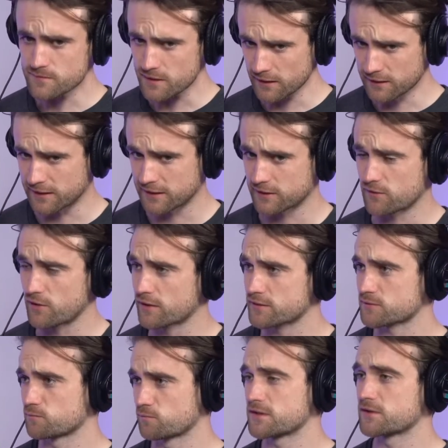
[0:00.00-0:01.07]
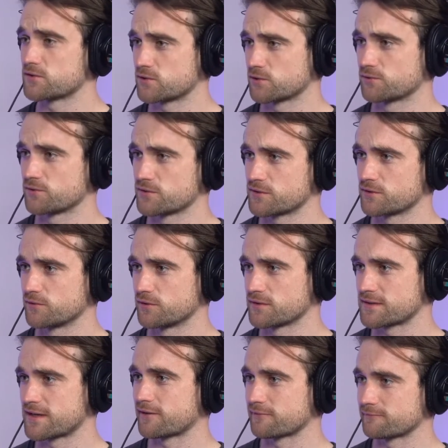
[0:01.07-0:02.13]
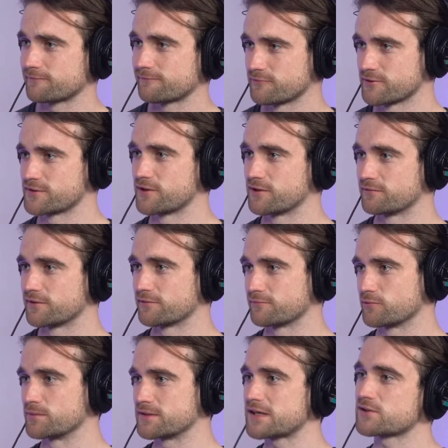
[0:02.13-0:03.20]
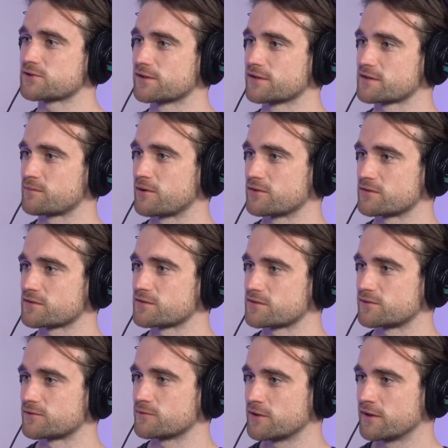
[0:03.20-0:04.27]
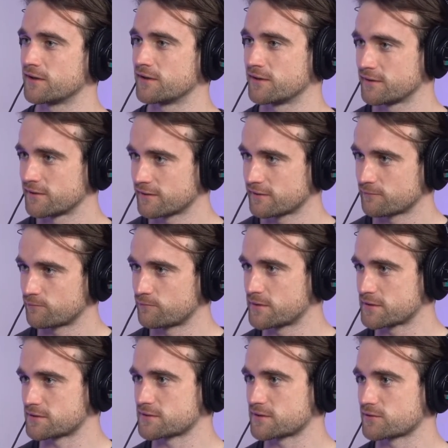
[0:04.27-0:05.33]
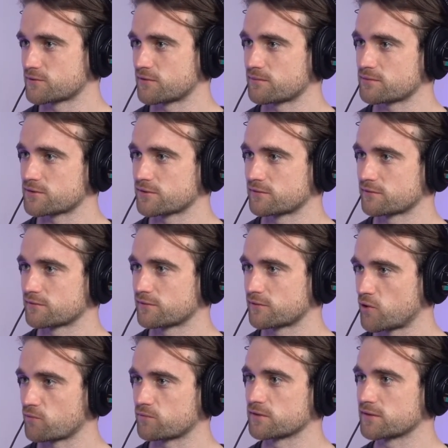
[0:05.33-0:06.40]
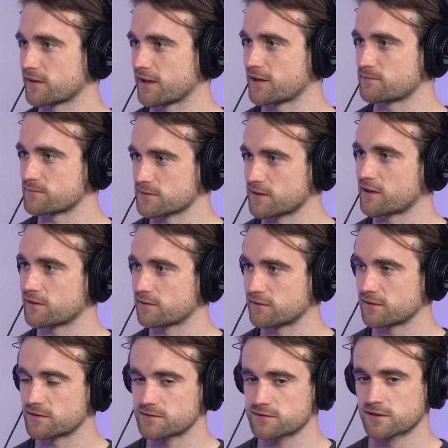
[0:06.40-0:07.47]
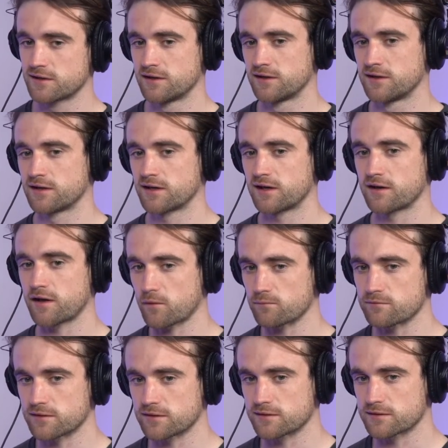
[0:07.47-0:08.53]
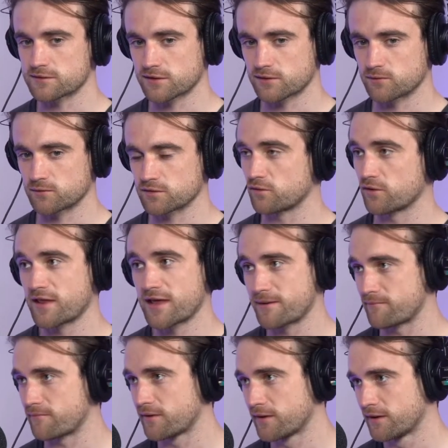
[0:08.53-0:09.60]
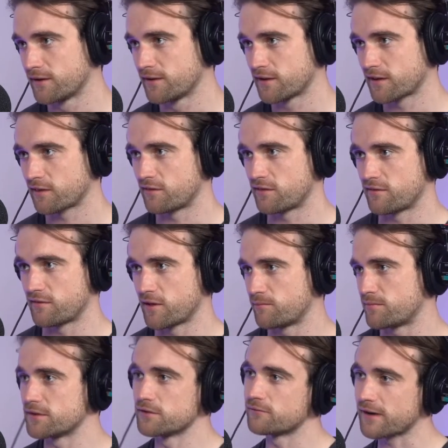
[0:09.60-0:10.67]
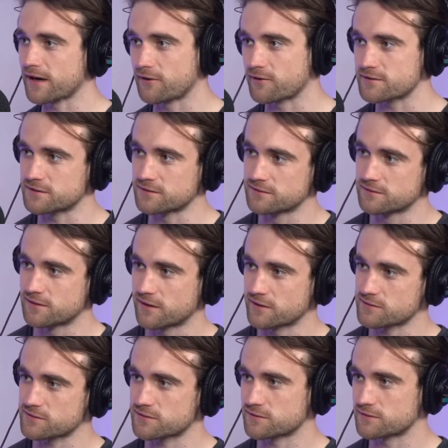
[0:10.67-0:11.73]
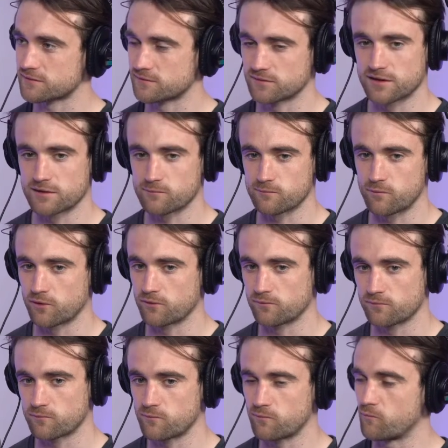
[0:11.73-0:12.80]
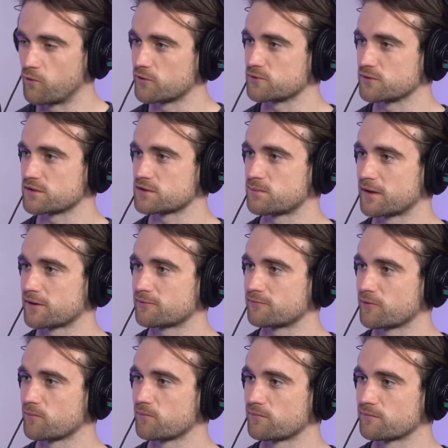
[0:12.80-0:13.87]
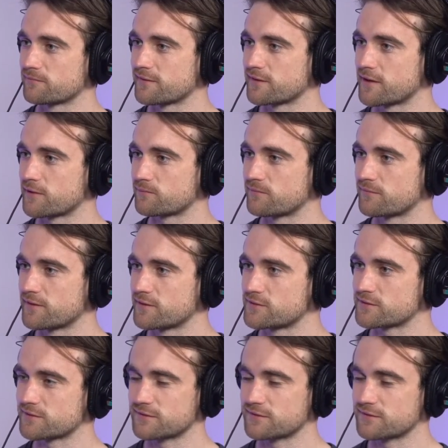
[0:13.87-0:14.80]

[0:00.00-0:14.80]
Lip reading: and thus reinsurers who are sat reserving for potential exposure to business interruption COVID claims like these. Hopefully this signals for them a bit of clarity as to what to expect from these